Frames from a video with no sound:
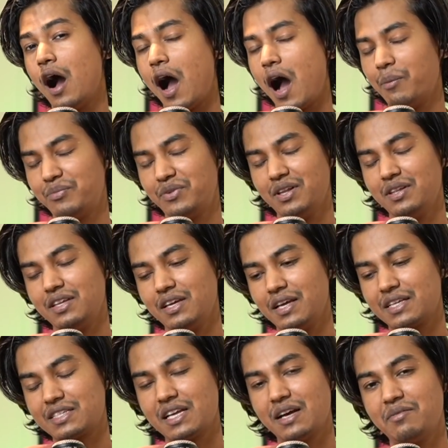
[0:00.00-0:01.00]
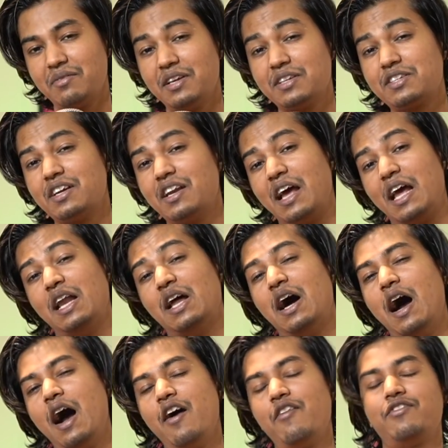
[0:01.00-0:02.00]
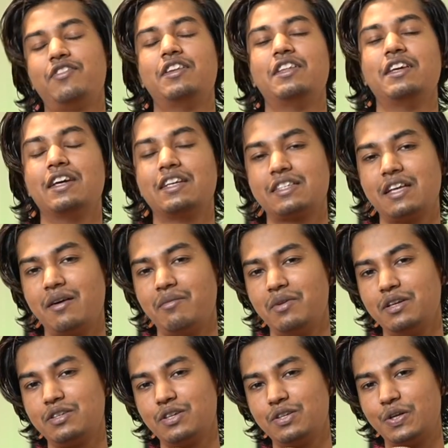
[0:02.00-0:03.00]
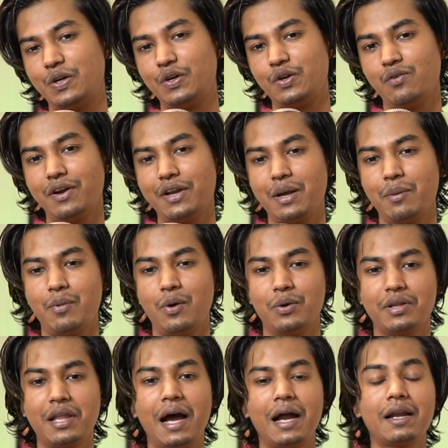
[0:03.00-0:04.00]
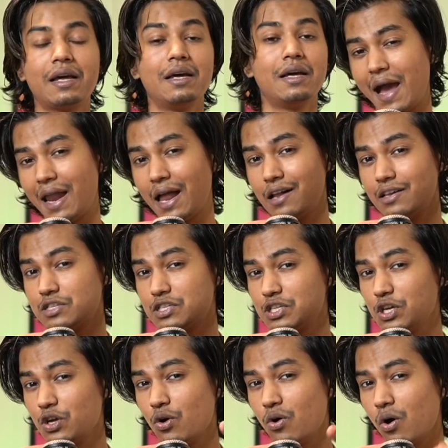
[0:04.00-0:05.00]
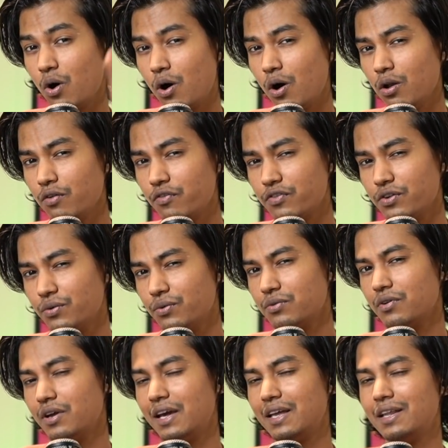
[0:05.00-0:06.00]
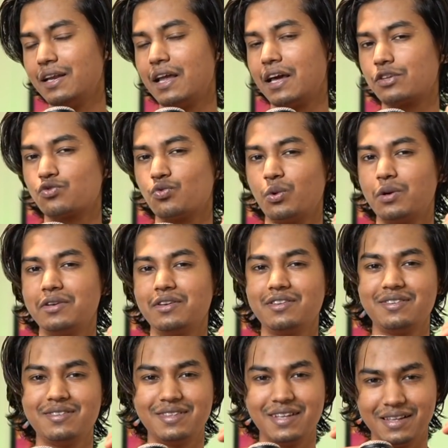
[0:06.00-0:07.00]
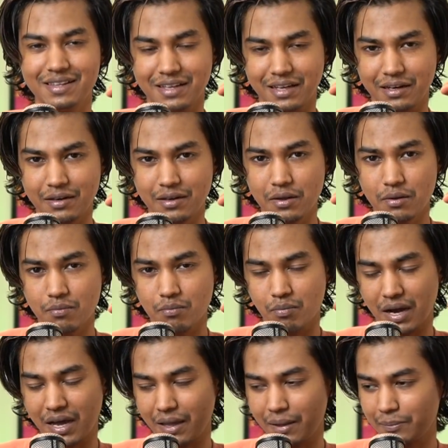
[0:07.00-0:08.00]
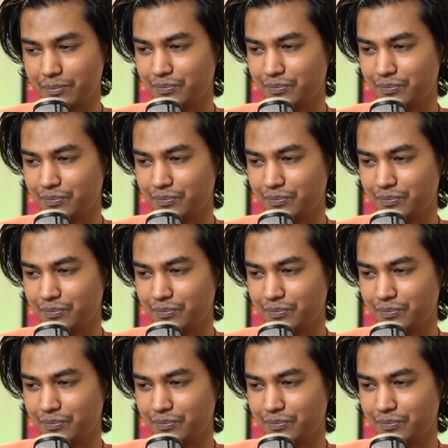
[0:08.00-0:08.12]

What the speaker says: up till the examination and after the examination. Don't you worry about that. And I'll see all of you in the next one. Till then, bye.